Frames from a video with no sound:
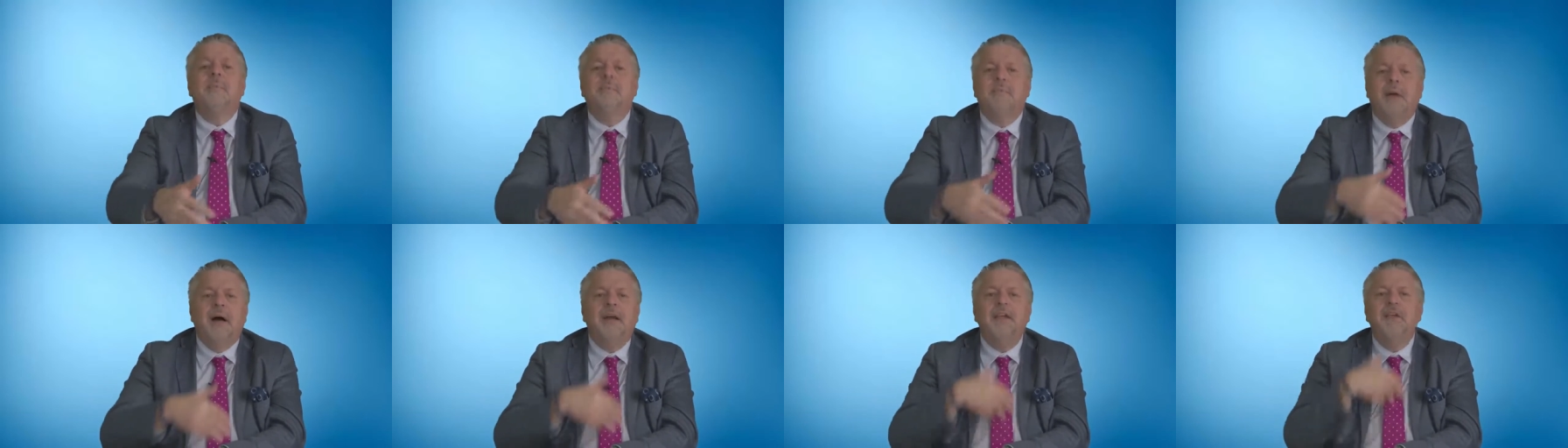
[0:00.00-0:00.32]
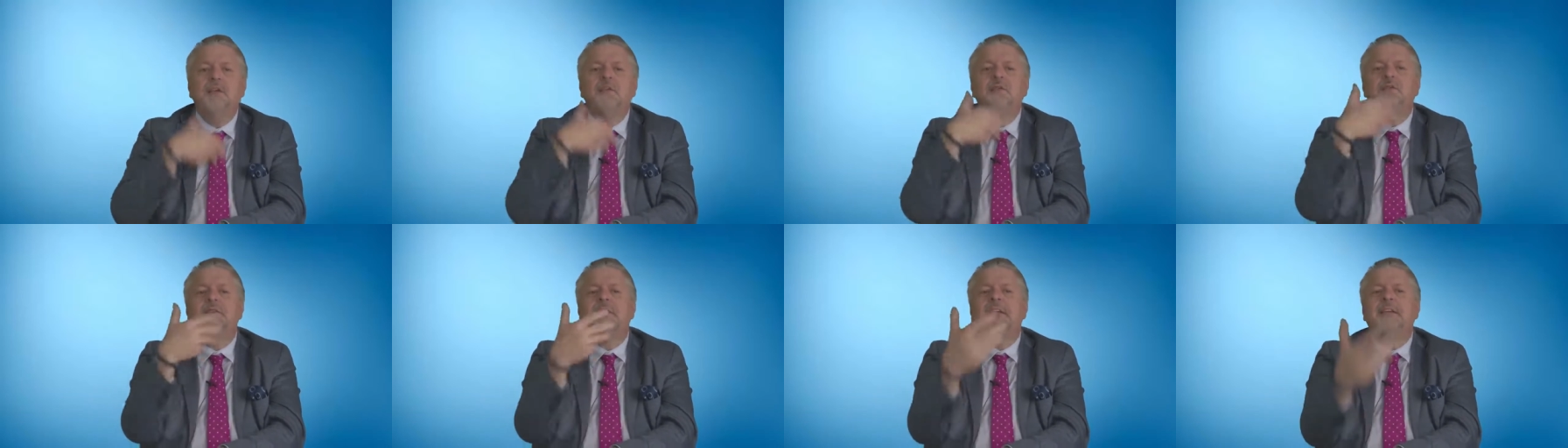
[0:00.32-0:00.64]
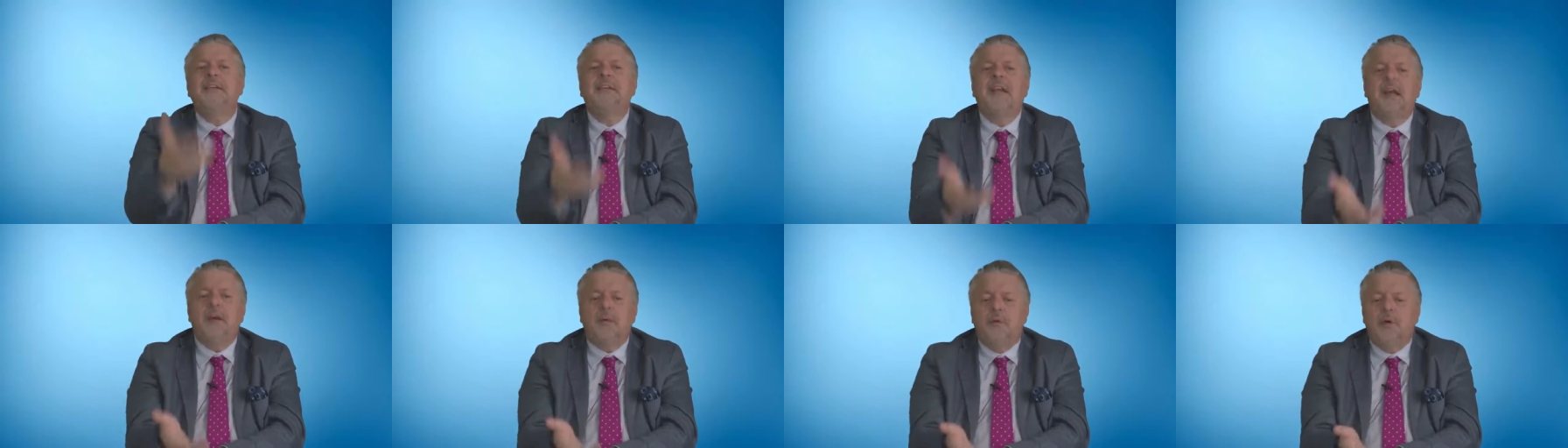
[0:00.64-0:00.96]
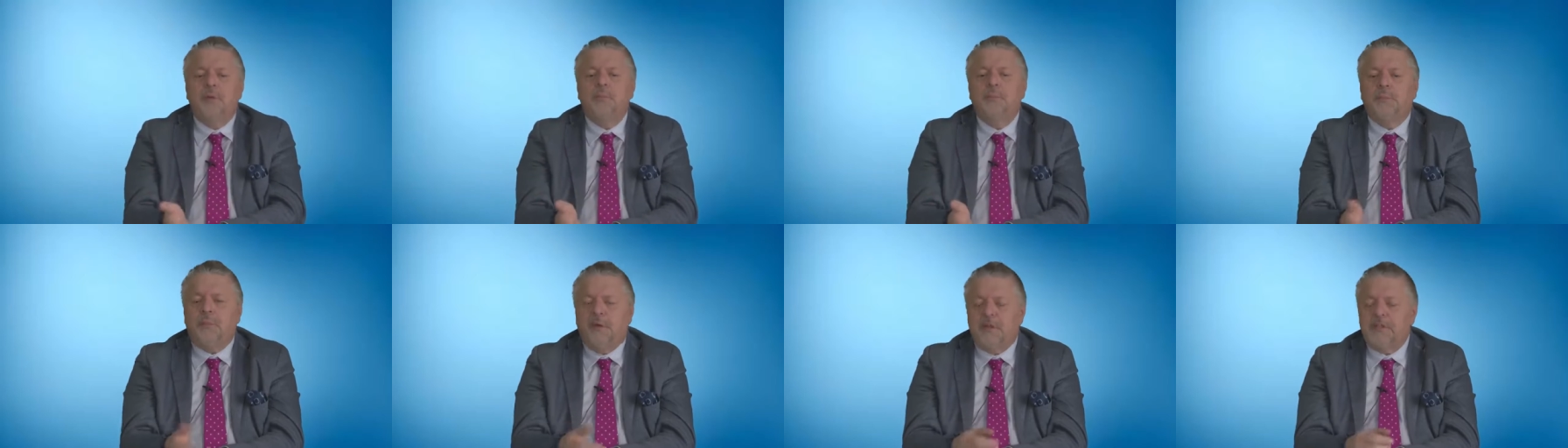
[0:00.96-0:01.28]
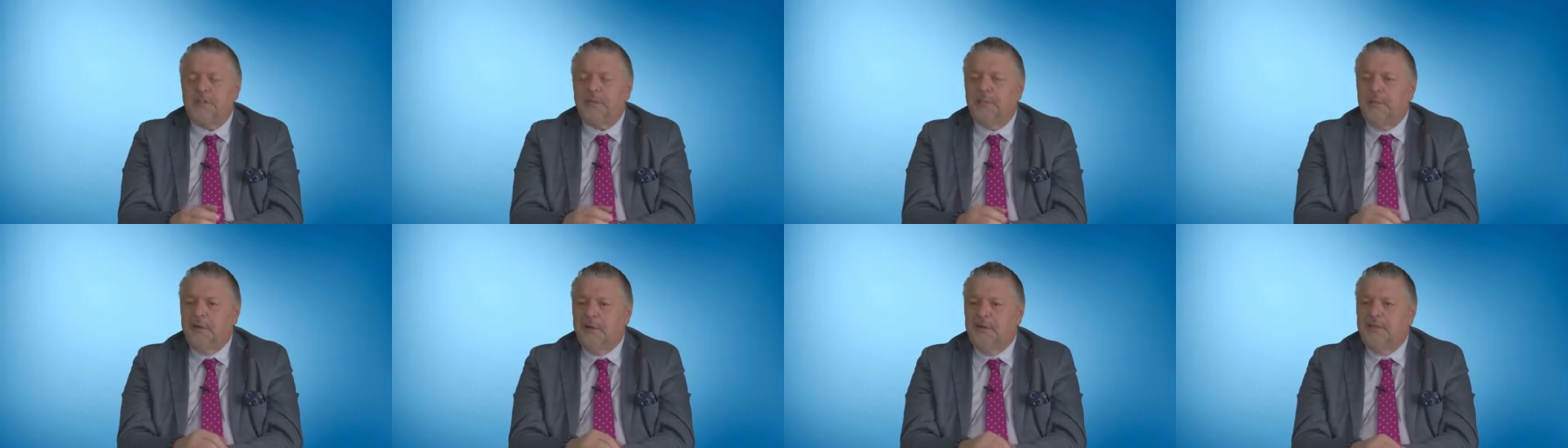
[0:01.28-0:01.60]
by using their own
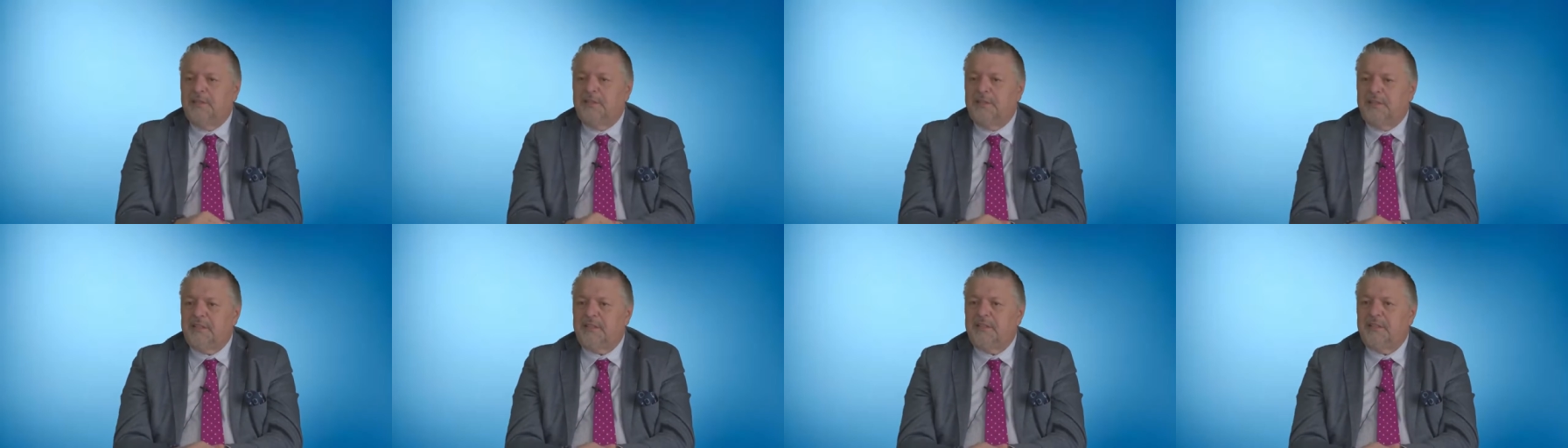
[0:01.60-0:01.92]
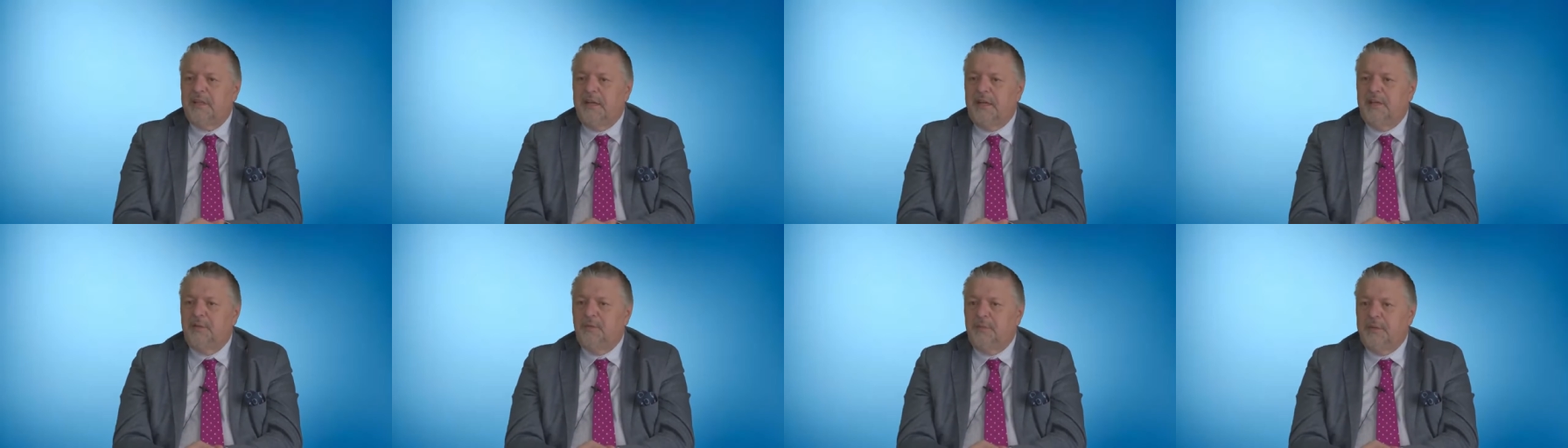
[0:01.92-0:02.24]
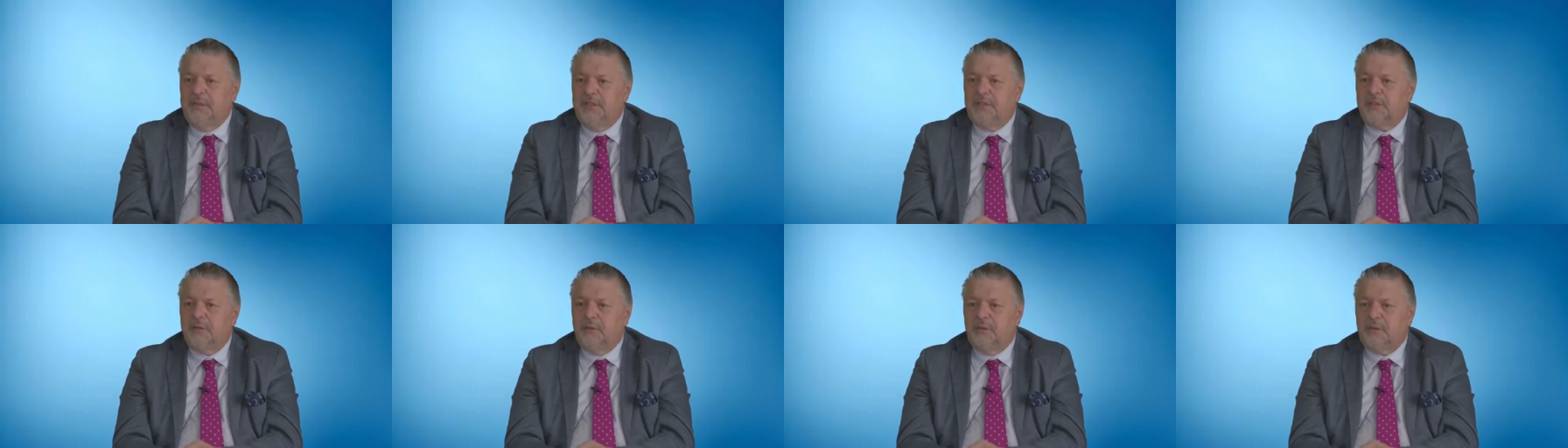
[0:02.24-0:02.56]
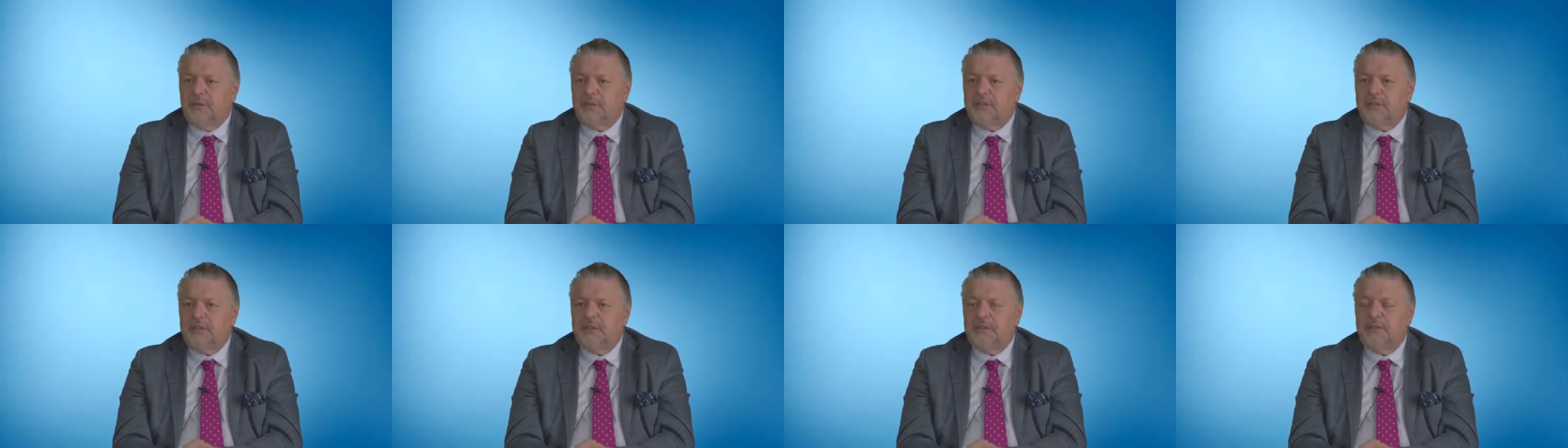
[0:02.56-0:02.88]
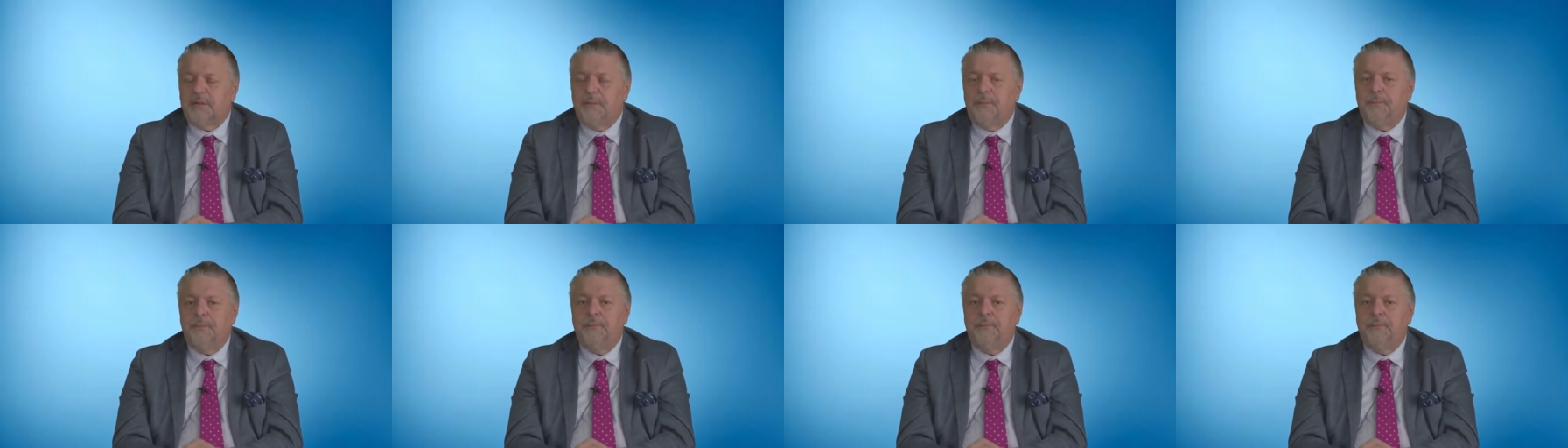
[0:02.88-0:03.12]
possibilities and resources.